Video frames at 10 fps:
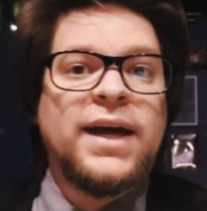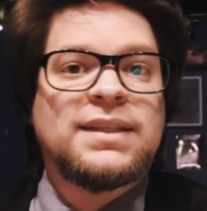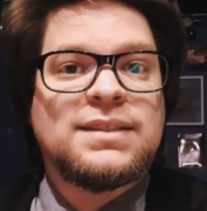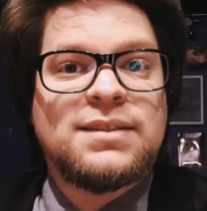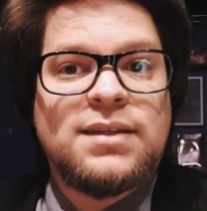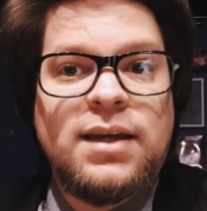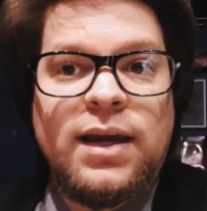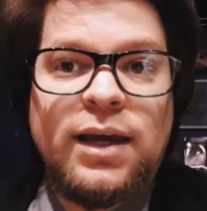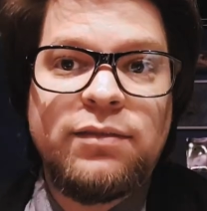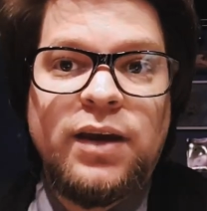Rats!
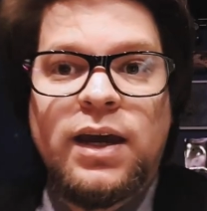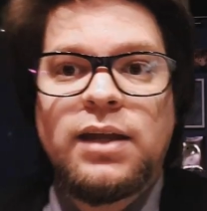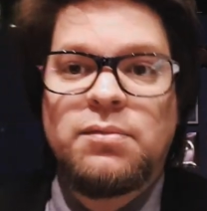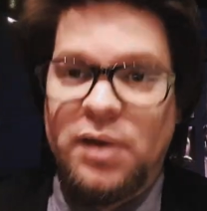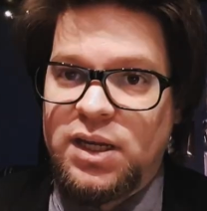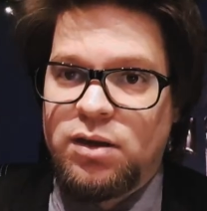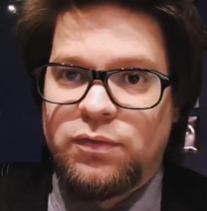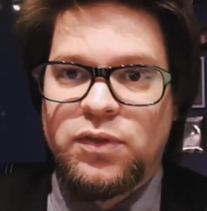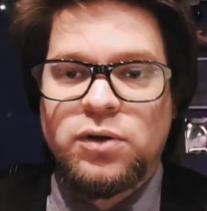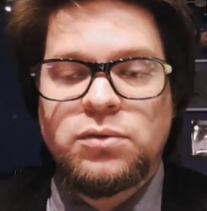I've had many
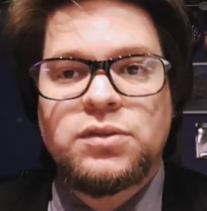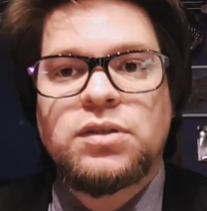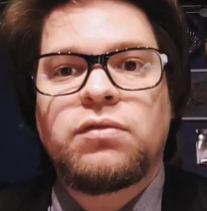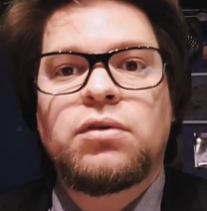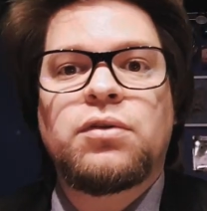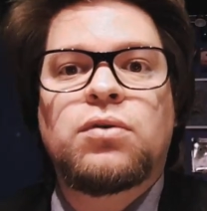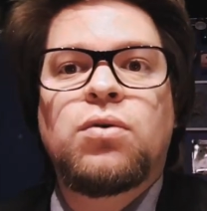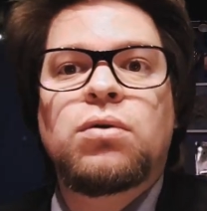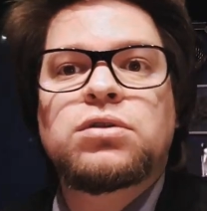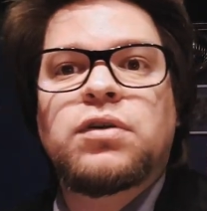of those over the
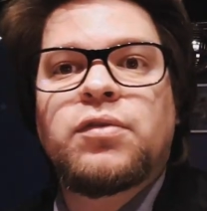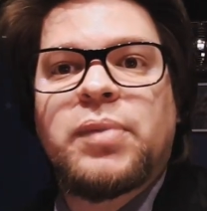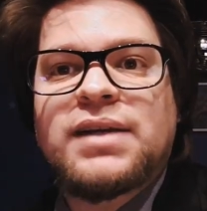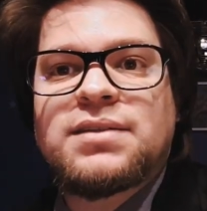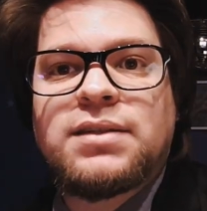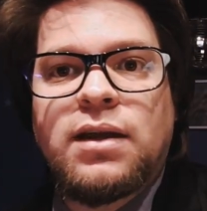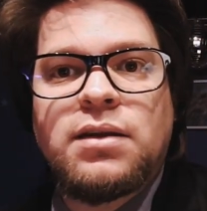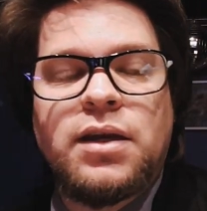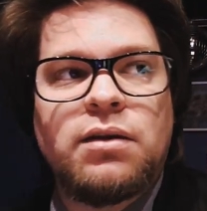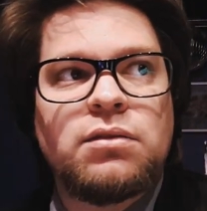course of the past
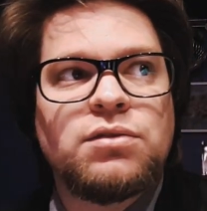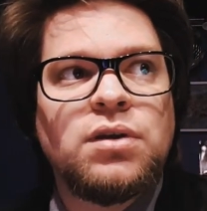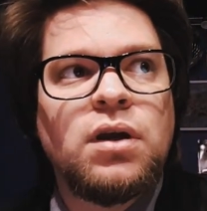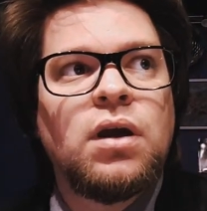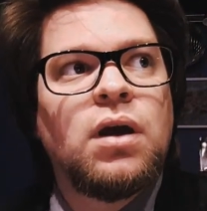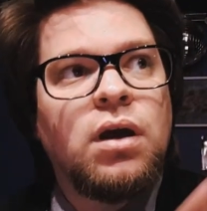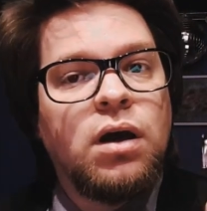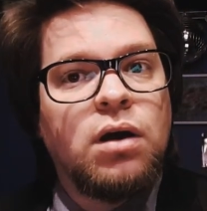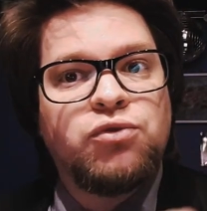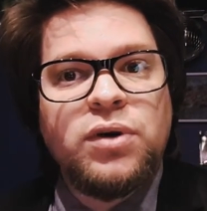10 years.
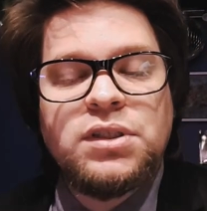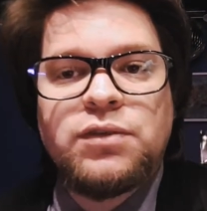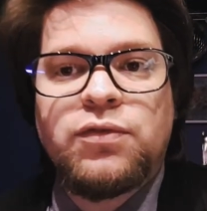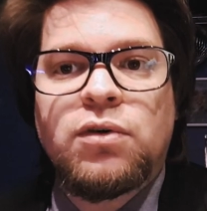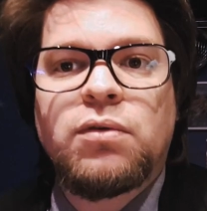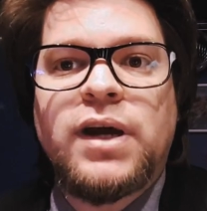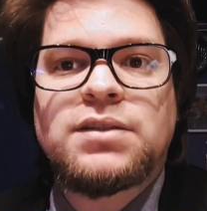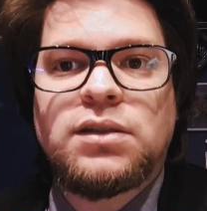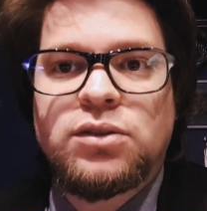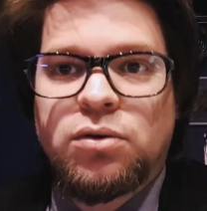24
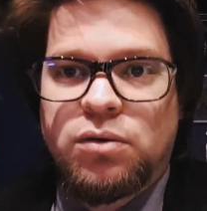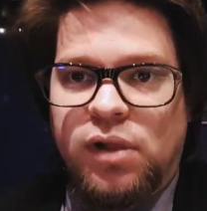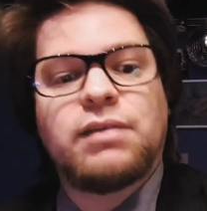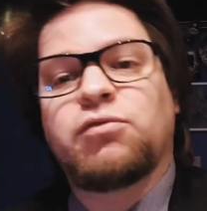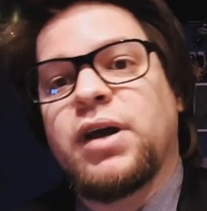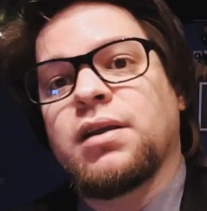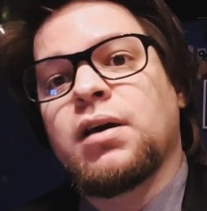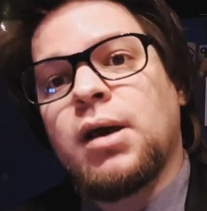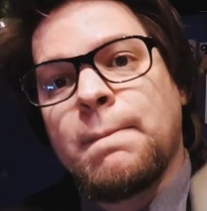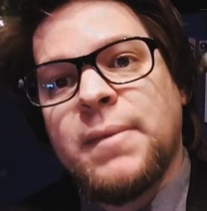rats in total. I've read
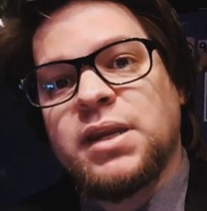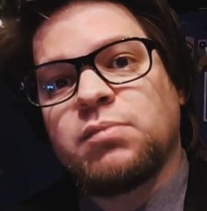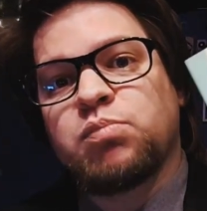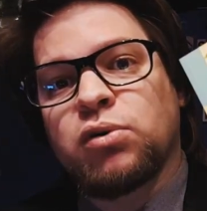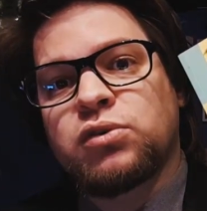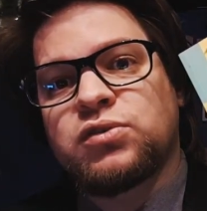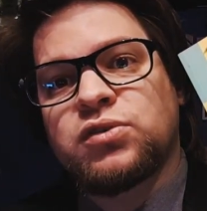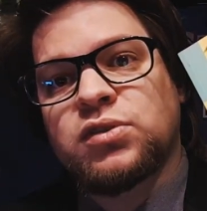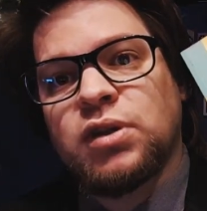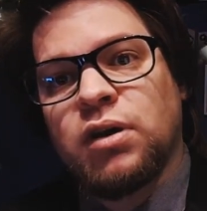many
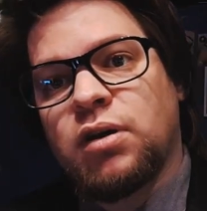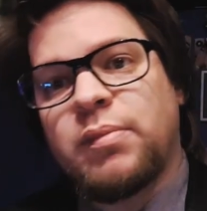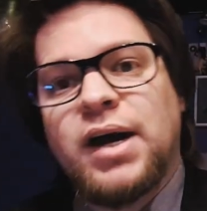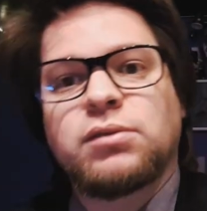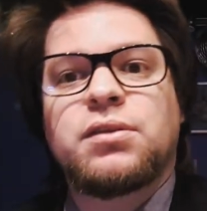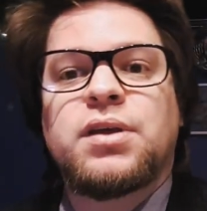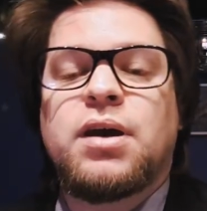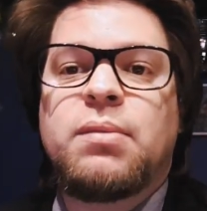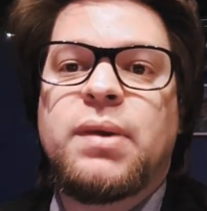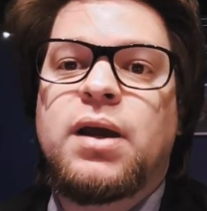books about
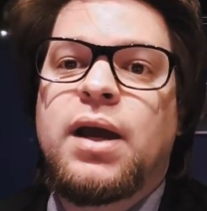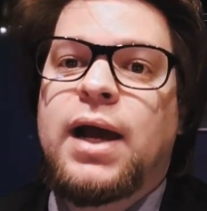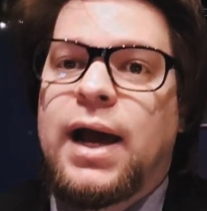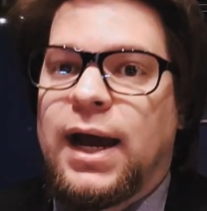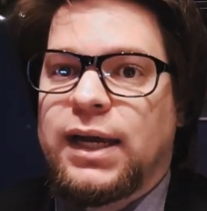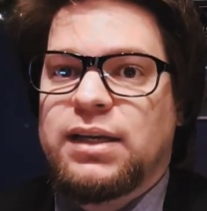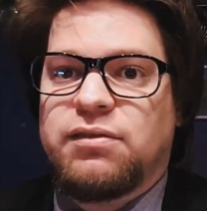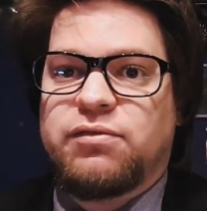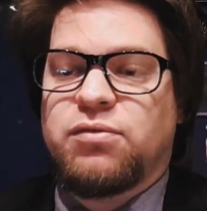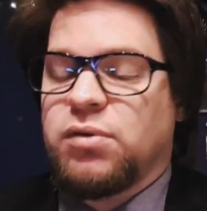them.
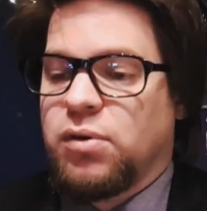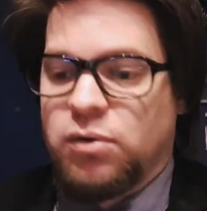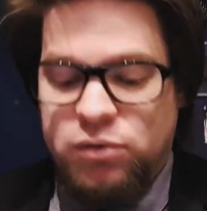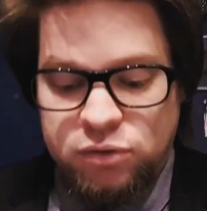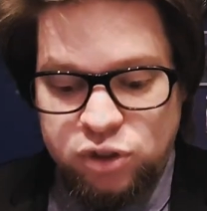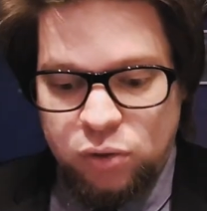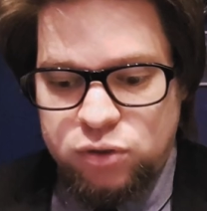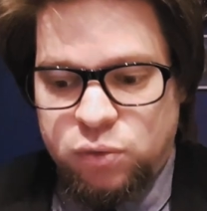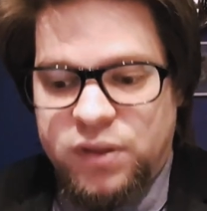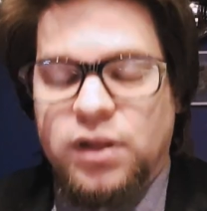I've
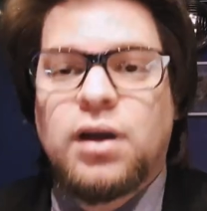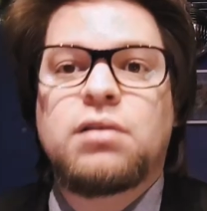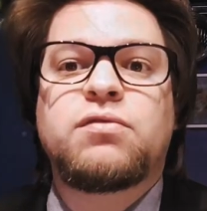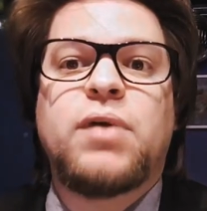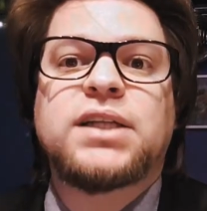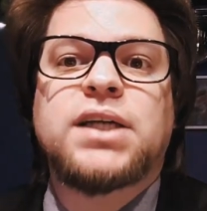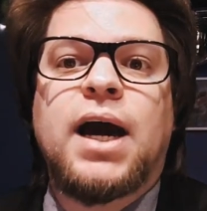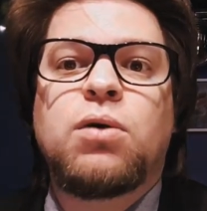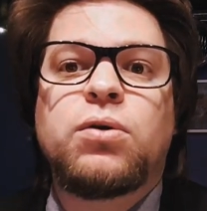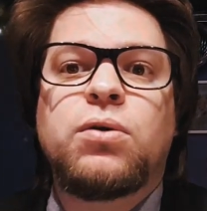talked with a lot of rat
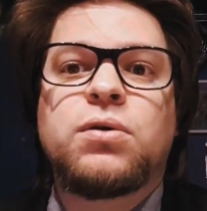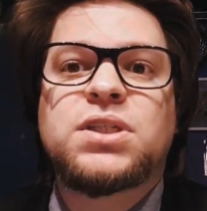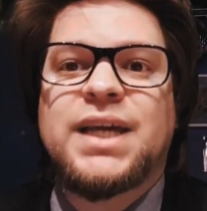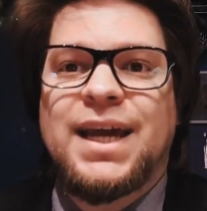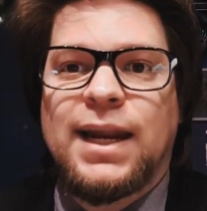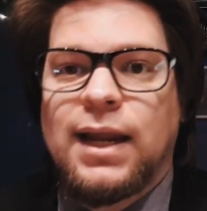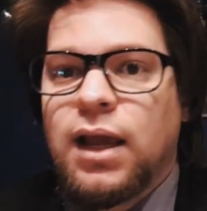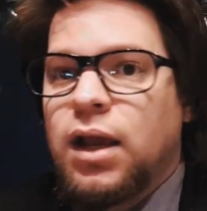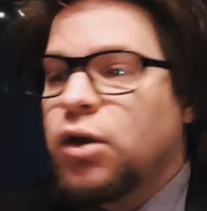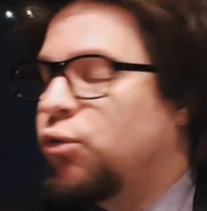owners, and
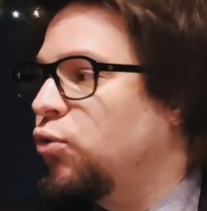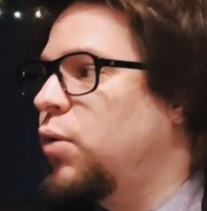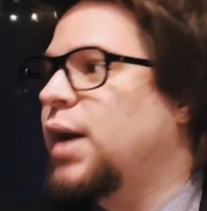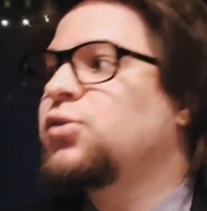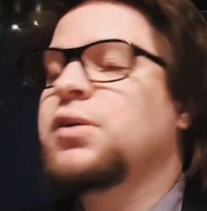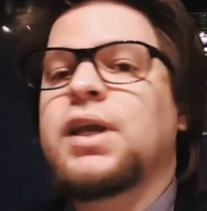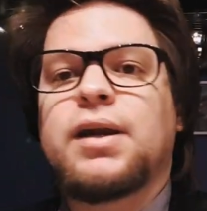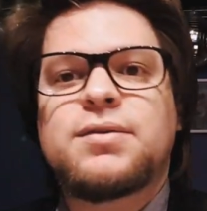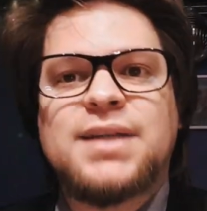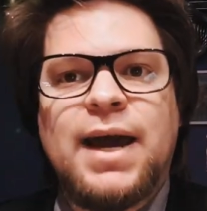throughout the
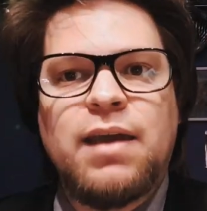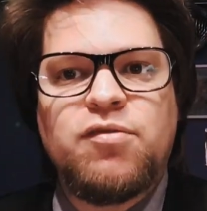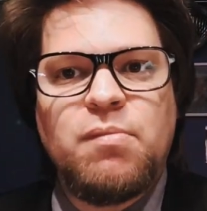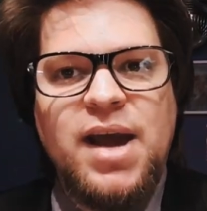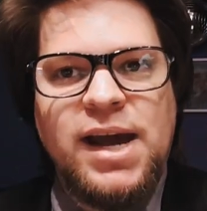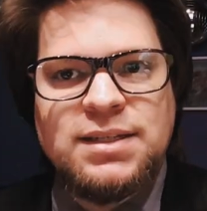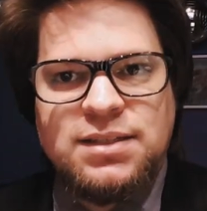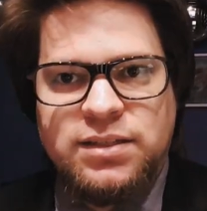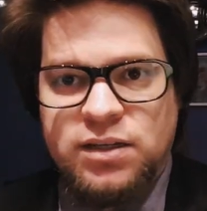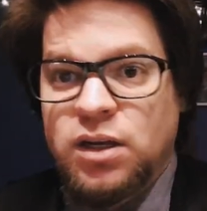years I've
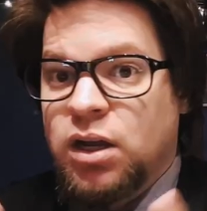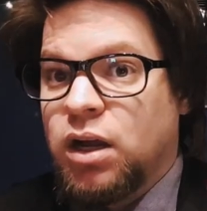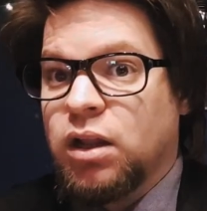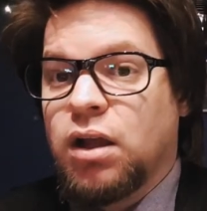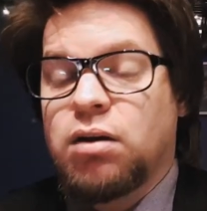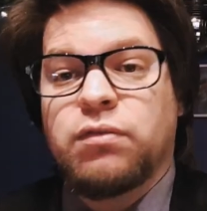amassed a lot